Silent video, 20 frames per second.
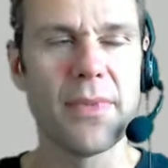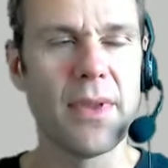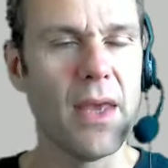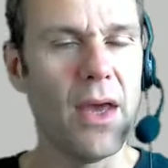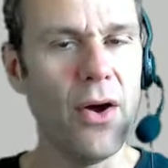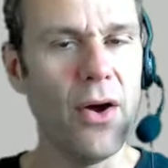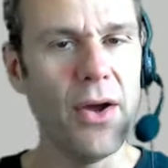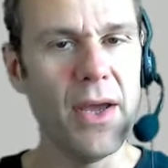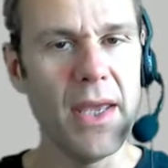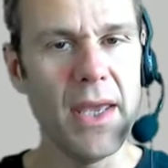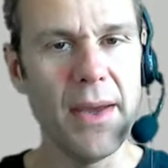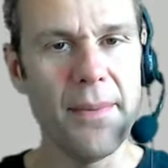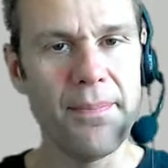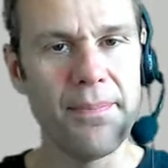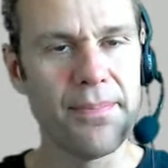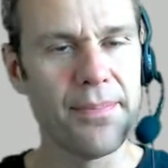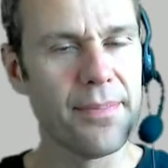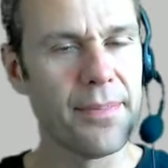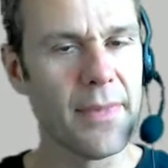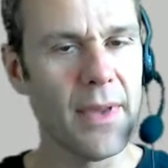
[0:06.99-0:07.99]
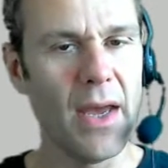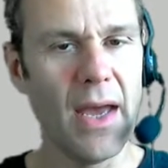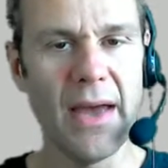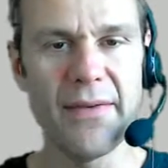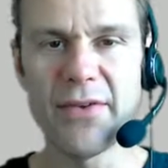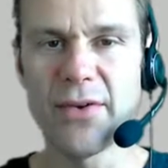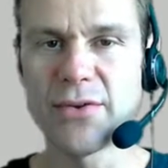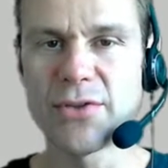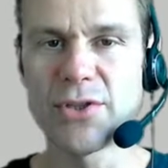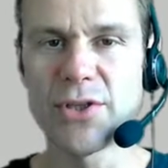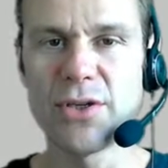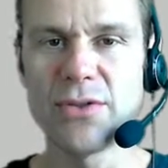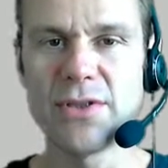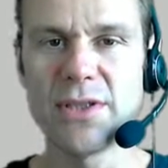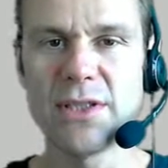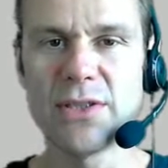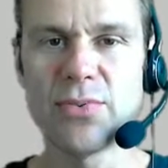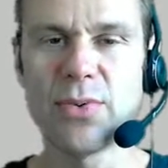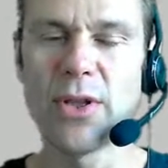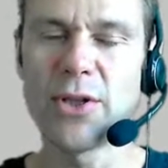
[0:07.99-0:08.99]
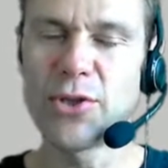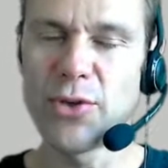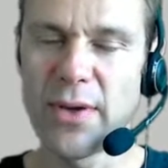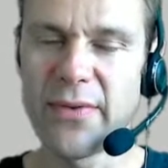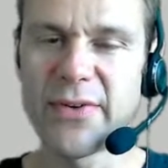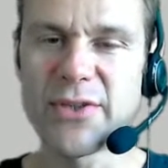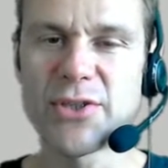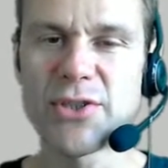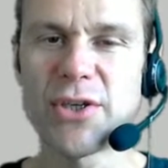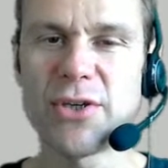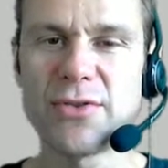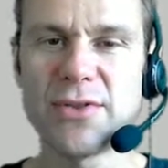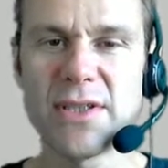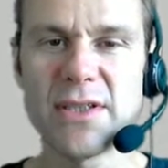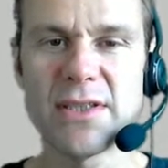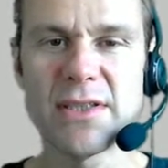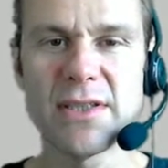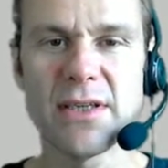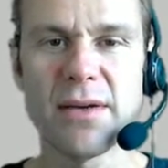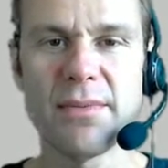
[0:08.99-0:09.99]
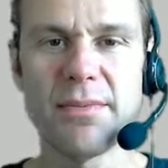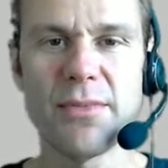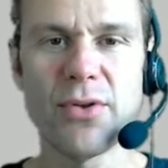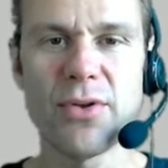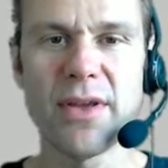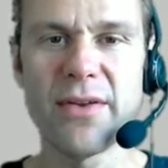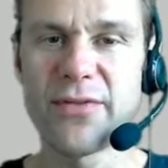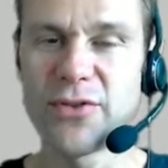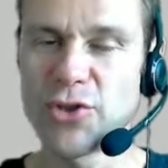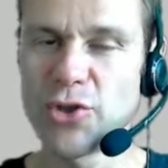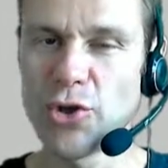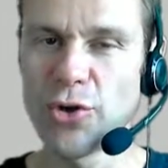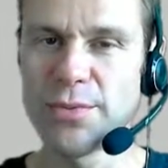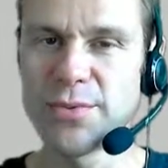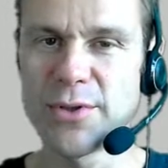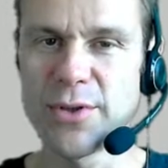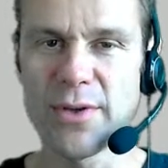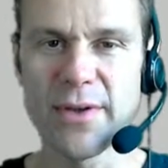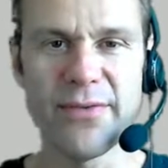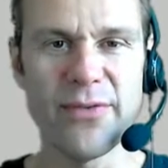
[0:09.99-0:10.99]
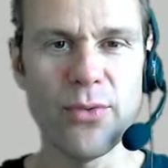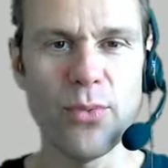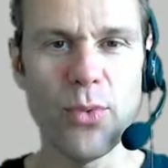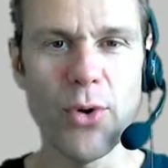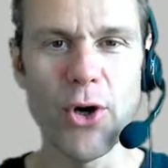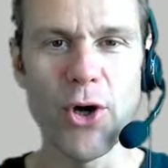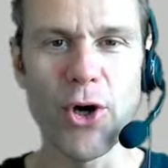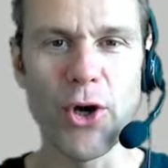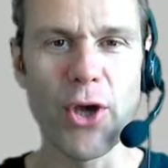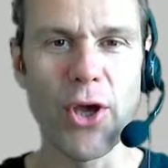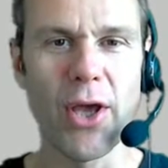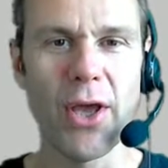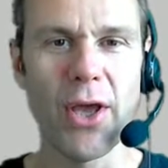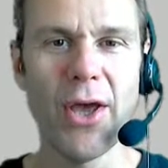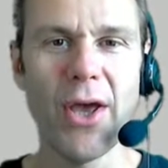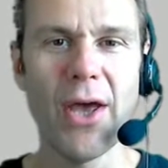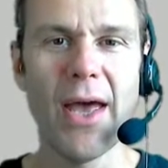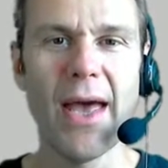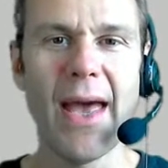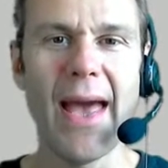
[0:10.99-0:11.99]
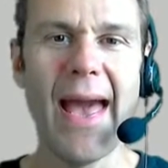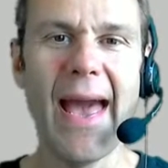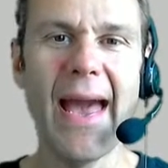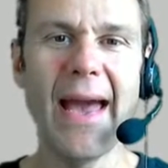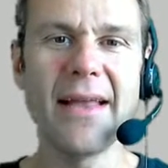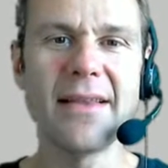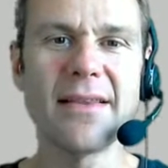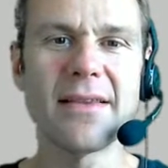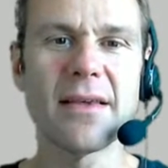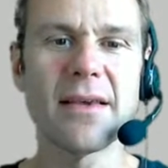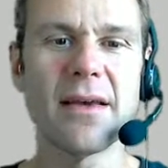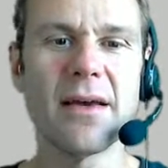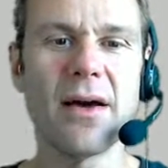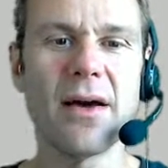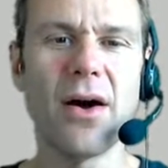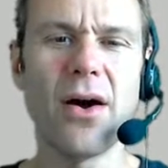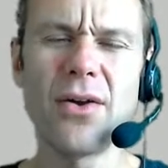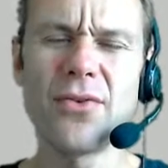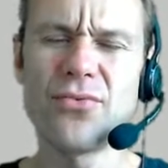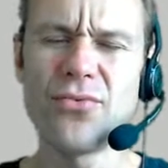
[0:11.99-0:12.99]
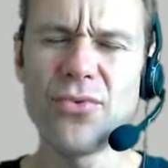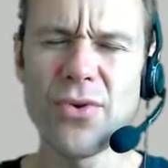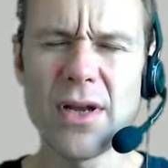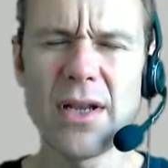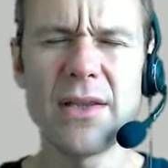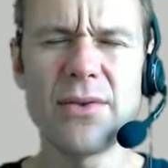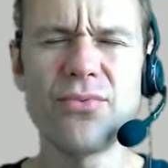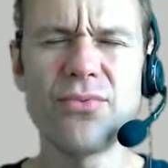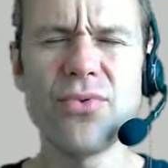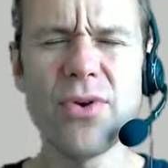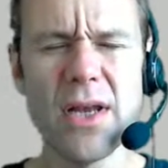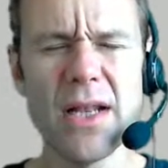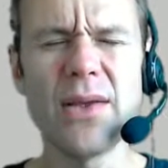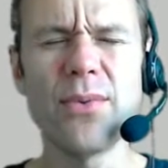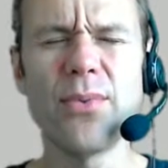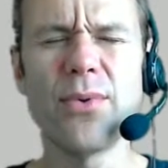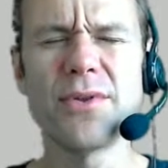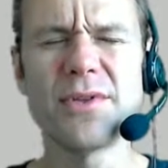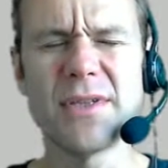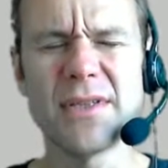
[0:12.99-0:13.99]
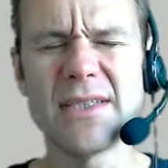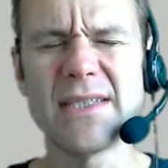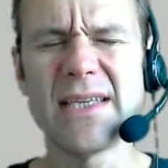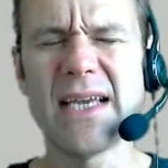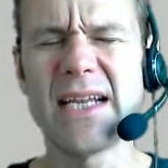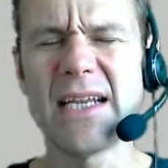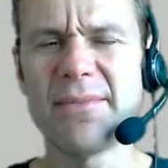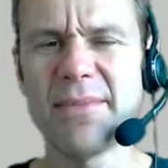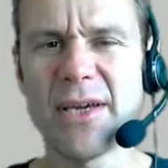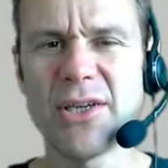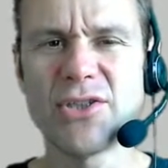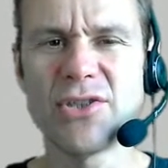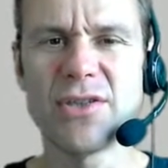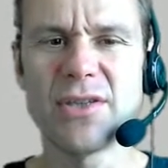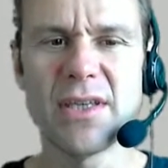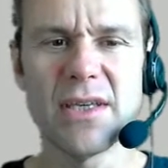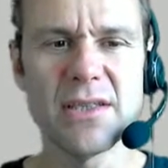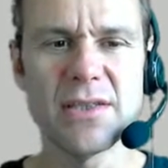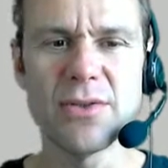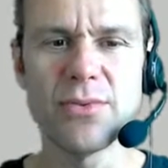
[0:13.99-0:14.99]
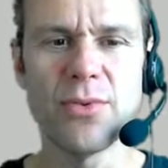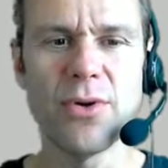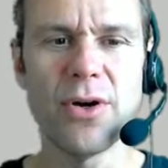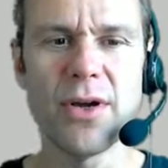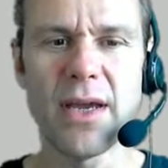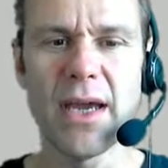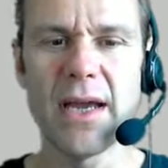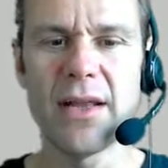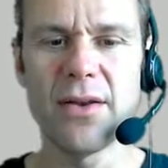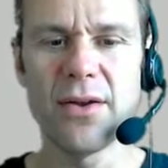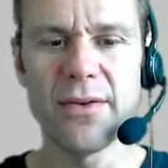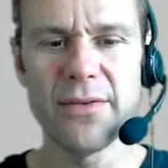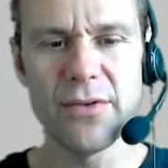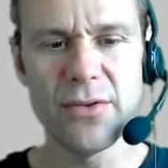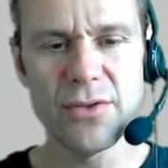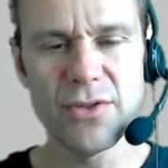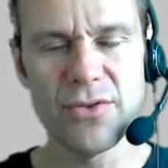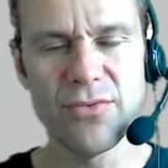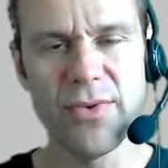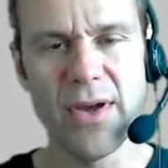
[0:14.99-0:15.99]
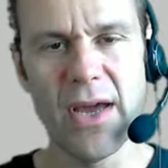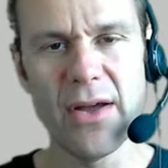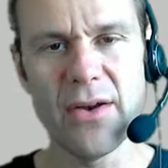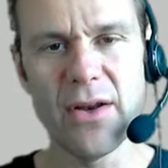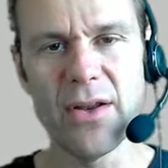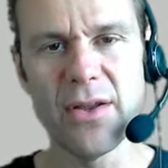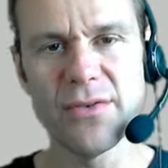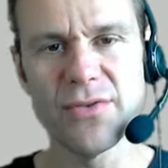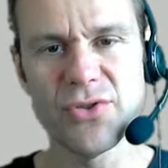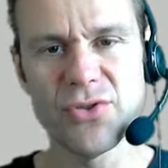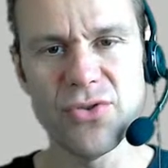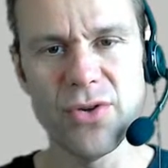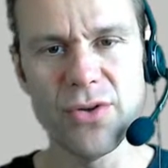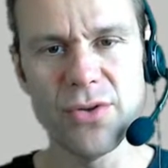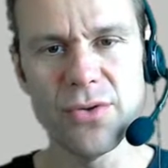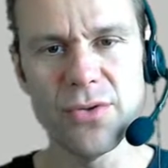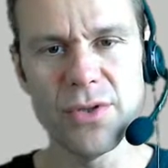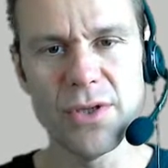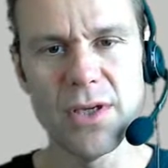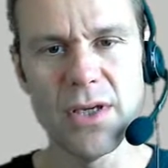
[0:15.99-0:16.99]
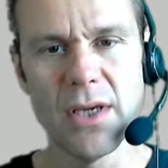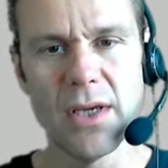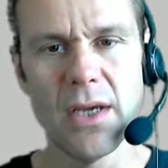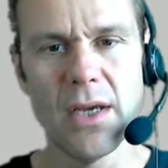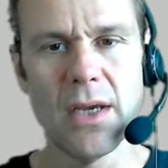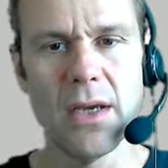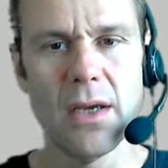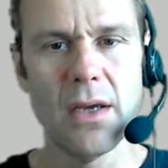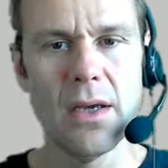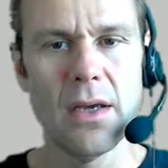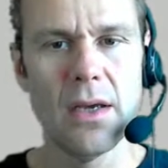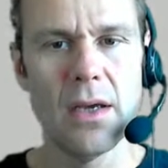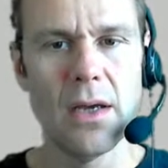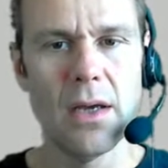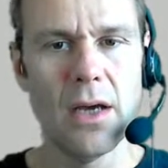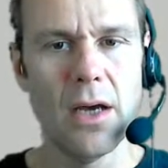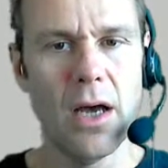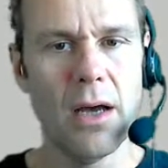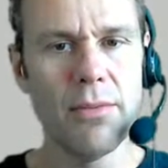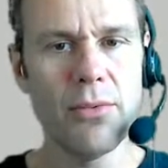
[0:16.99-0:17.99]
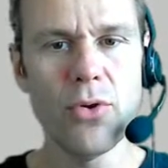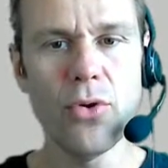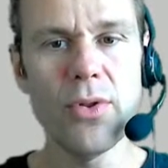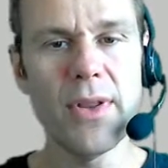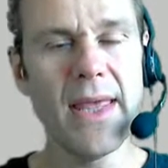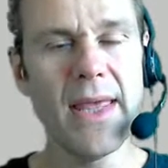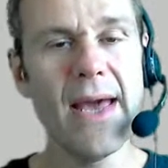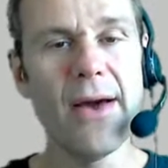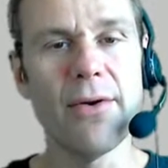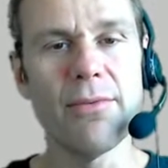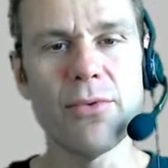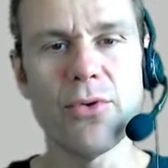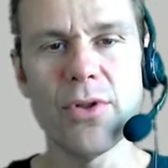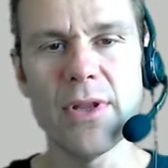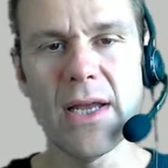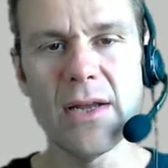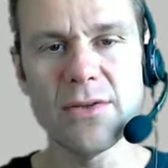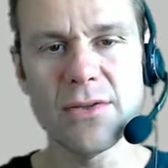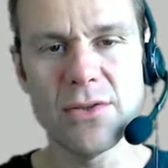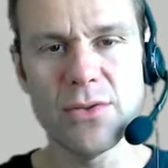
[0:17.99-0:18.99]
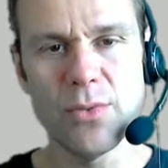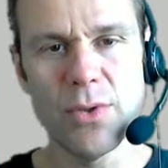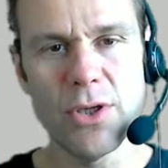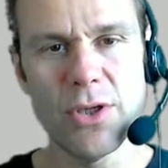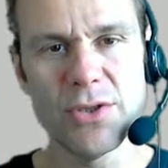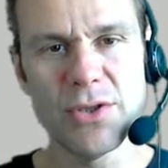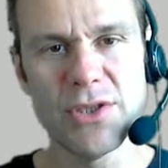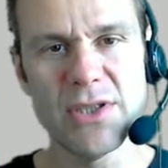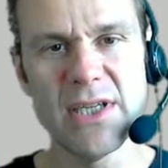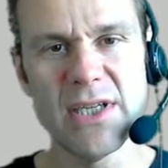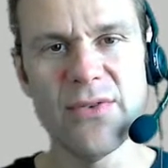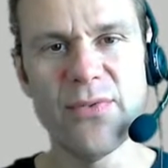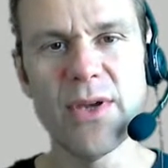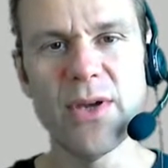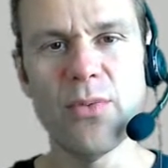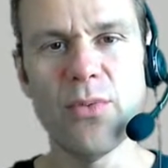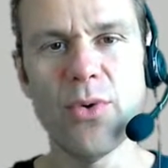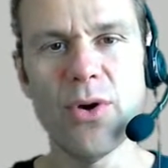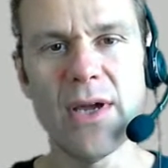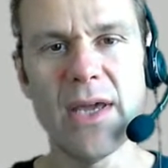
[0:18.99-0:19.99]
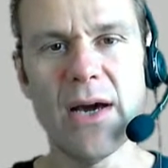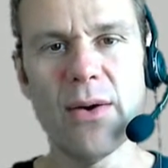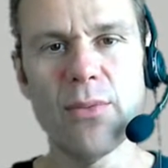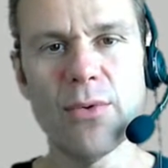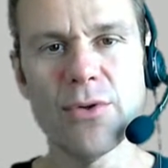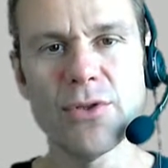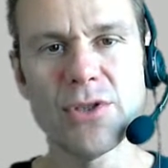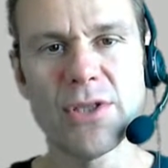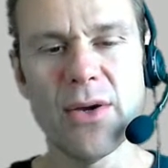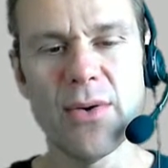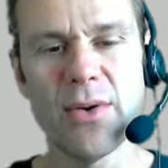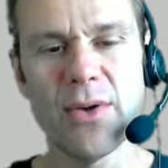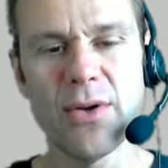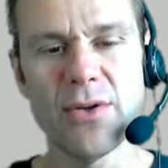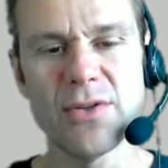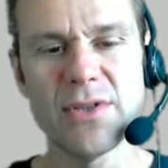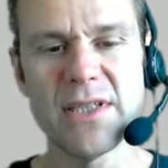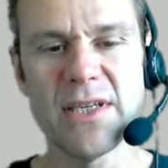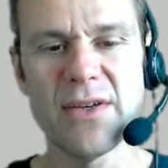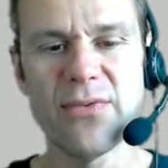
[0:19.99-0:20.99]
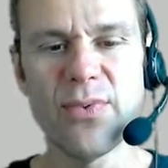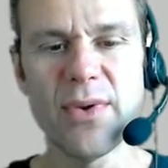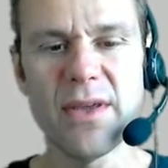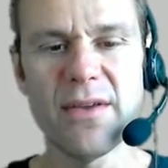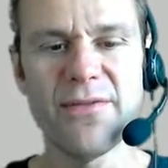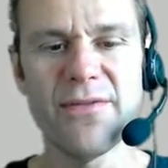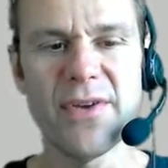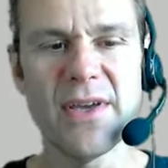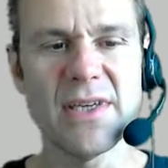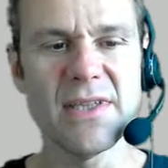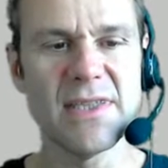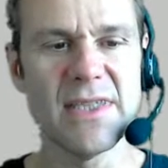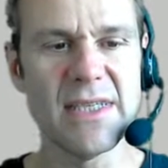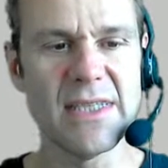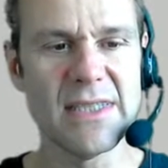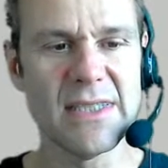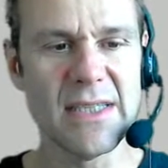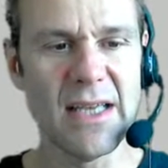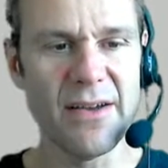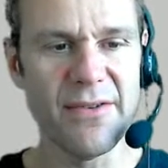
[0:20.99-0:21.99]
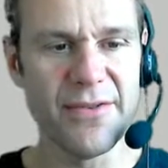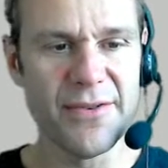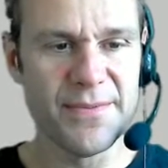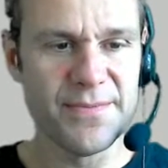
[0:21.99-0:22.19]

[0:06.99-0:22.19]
I have no excuses. Well, I do have excuses. I'm looking for jobs, looking for work, and I really wanted this animation thing to work, and I've looked around and I've struggled. I'm calling out to the world to see if we can work out what's going on, see if we can fix this stuff.